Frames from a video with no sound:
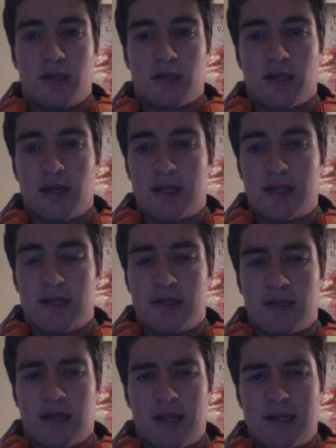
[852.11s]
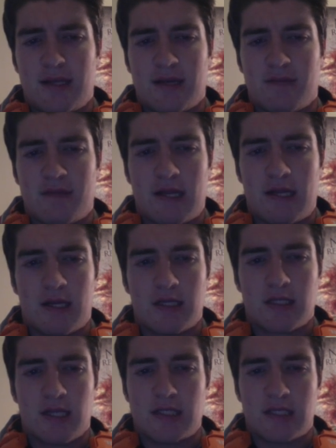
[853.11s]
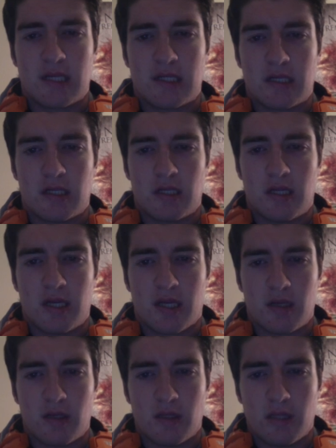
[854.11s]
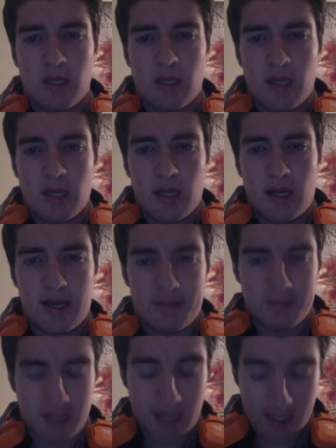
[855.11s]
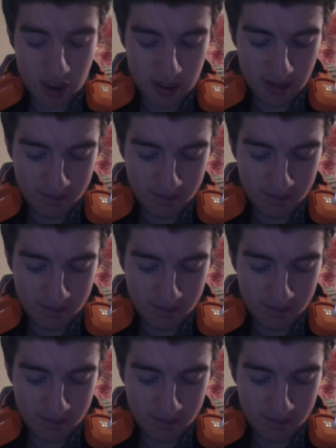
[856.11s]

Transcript: like the alien the ending of alien isolation i did not like at all uh, but yeah, GTA